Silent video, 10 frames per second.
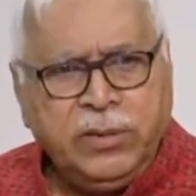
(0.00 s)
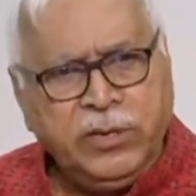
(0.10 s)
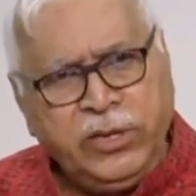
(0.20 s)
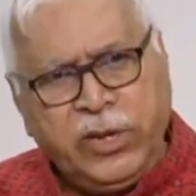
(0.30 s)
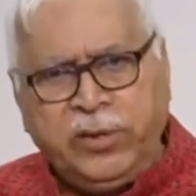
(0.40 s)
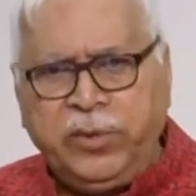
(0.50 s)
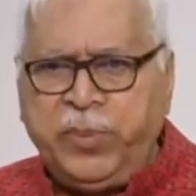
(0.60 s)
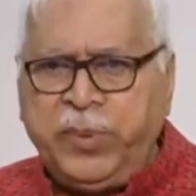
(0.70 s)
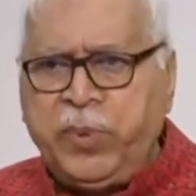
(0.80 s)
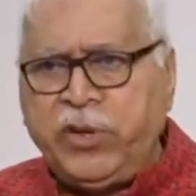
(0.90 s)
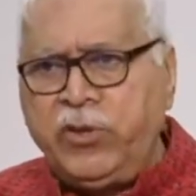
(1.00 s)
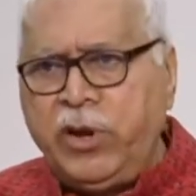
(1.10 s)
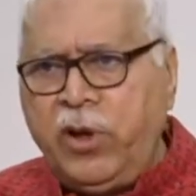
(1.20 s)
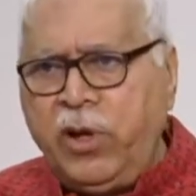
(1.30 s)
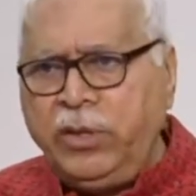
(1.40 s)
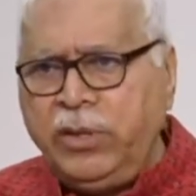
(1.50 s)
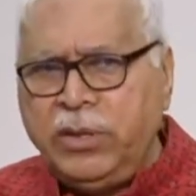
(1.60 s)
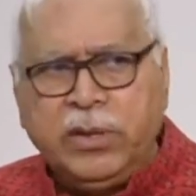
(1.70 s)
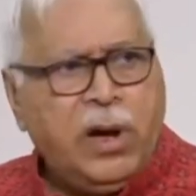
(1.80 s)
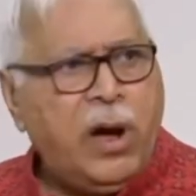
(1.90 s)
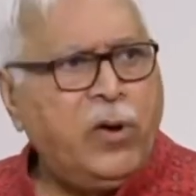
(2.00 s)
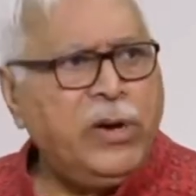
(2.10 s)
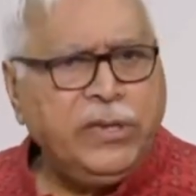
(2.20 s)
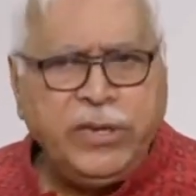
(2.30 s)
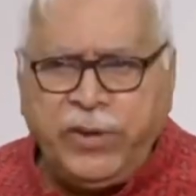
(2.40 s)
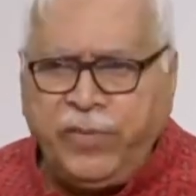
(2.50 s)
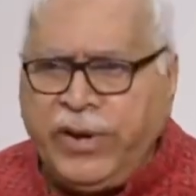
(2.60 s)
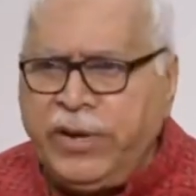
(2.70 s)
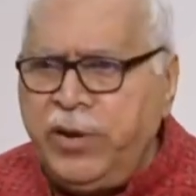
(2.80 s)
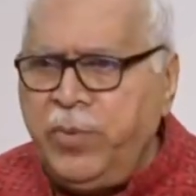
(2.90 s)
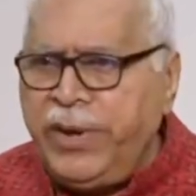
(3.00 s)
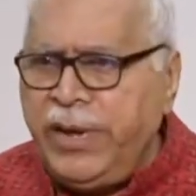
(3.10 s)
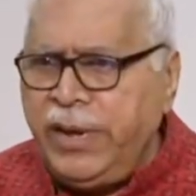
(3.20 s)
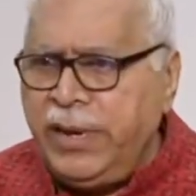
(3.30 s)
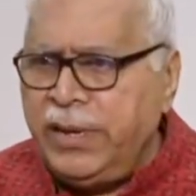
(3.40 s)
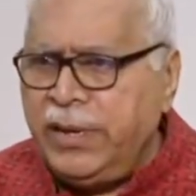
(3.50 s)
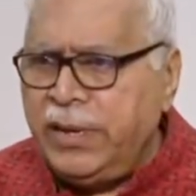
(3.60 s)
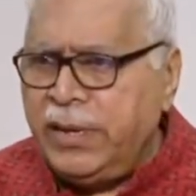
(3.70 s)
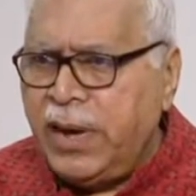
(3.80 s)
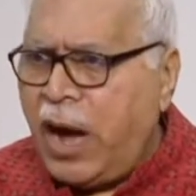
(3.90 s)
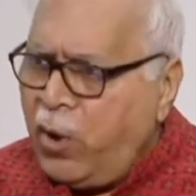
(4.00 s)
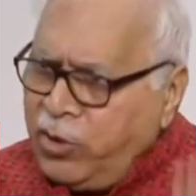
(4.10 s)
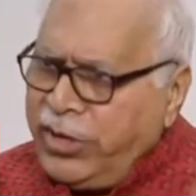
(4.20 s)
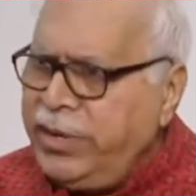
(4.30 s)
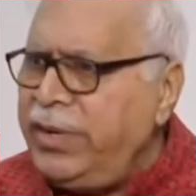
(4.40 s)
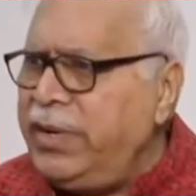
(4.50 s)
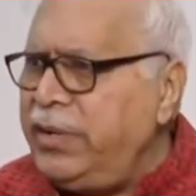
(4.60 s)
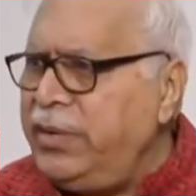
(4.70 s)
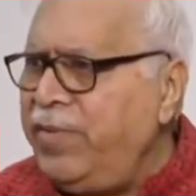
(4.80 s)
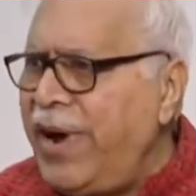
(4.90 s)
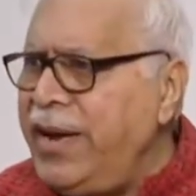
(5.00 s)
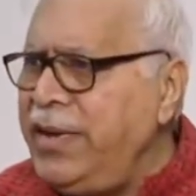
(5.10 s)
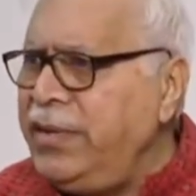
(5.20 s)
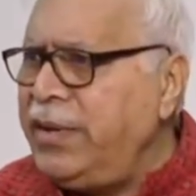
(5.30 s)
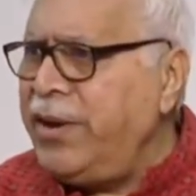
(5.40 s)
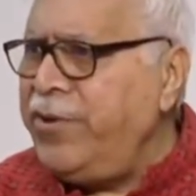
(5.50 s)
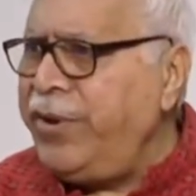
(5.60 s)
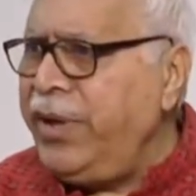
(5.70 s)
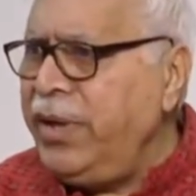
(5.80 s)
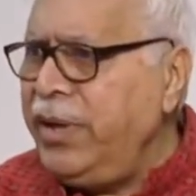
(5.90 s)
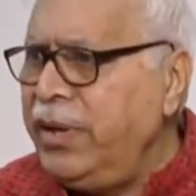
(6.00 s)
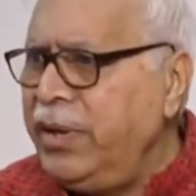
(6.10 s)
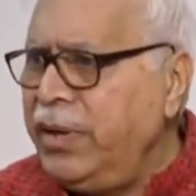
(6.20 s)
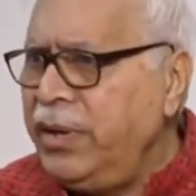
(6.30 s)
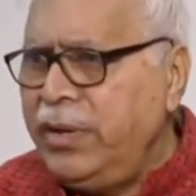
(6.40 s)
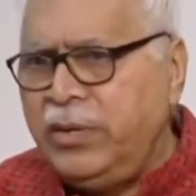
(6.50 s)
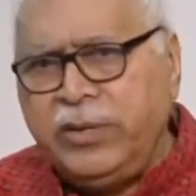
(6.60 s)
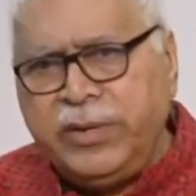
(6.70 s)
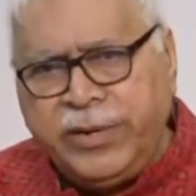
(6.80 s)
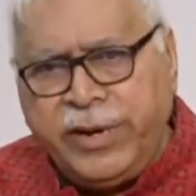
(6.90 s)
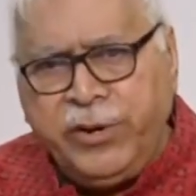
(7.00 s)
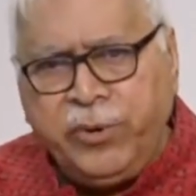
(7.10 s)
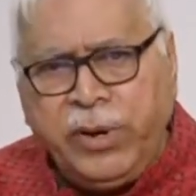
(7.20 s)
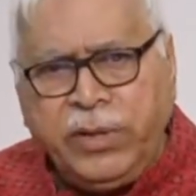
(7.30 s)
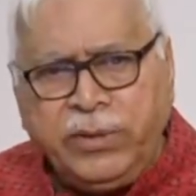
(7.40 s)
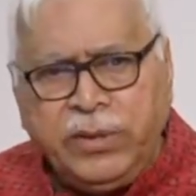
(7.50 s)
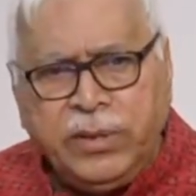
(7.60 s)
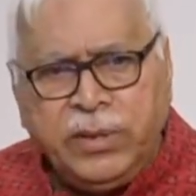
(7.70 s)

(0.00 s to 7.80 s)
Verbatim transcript: These are the personal laws. How does it affect anybody? How is it uh, dividing the country? It's ridiculous.